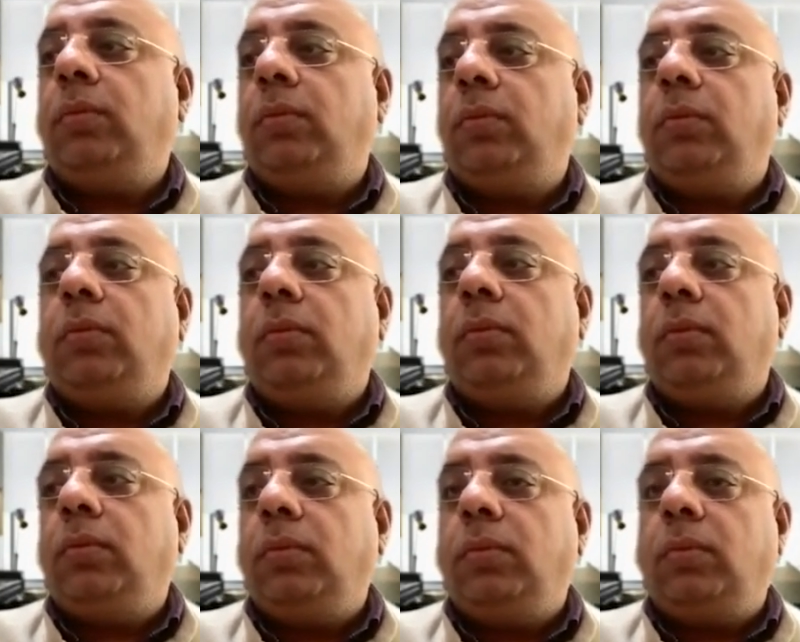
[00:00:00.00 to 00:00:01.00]

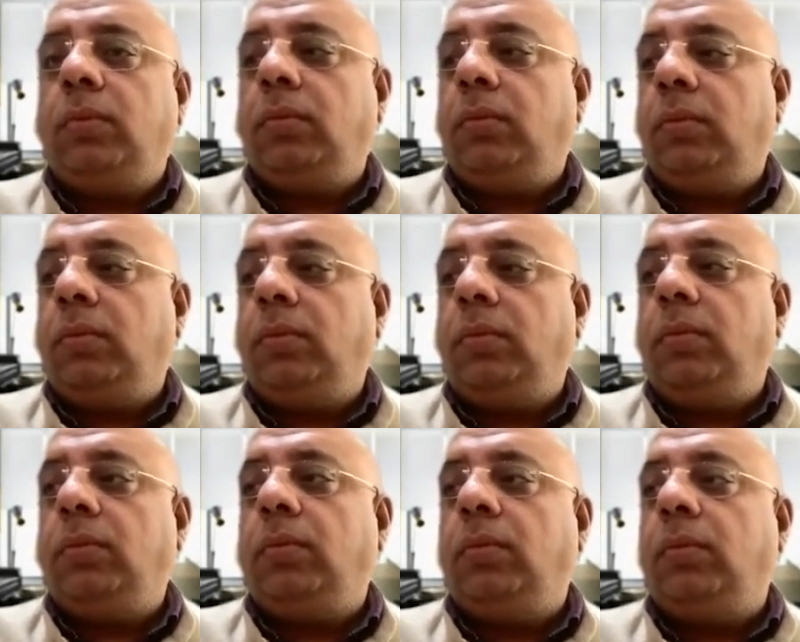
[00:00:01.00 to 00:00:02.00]

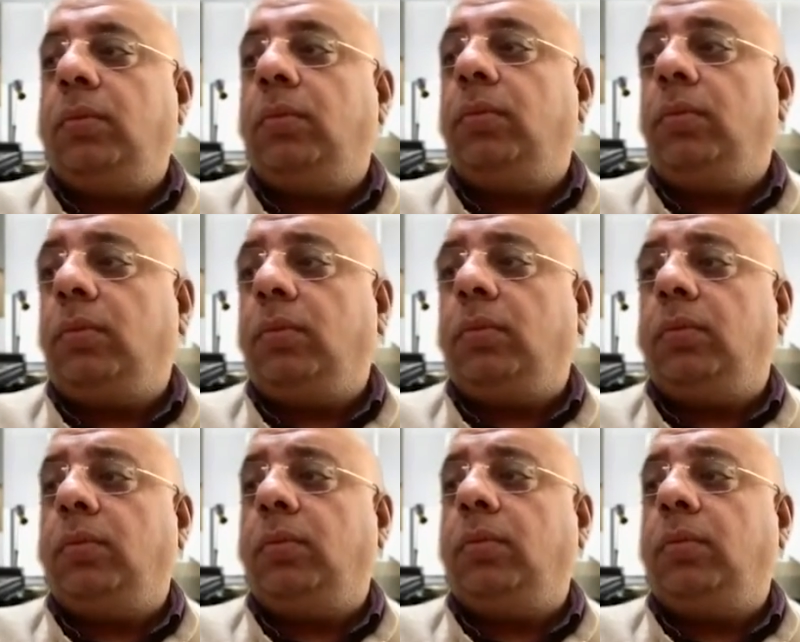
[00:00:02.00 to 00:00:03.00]

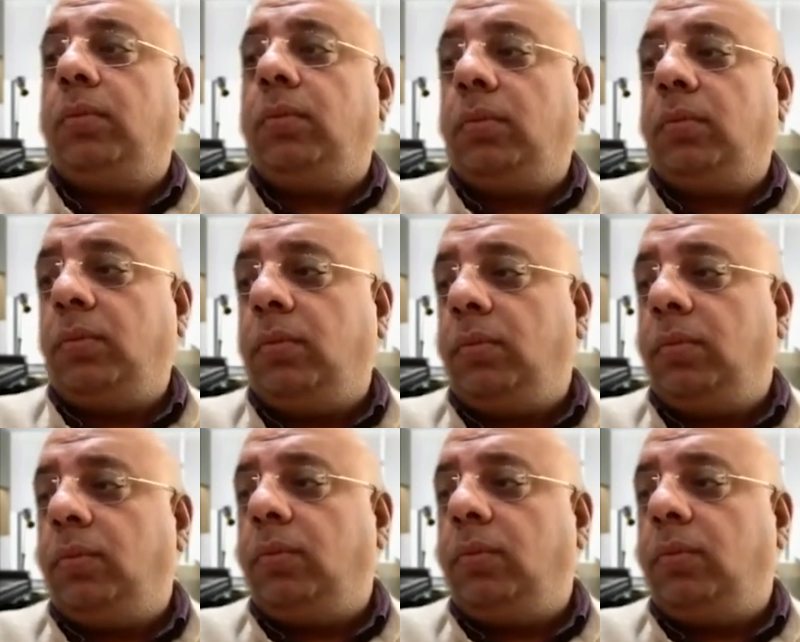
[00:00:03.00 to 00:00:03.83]
(not speaking)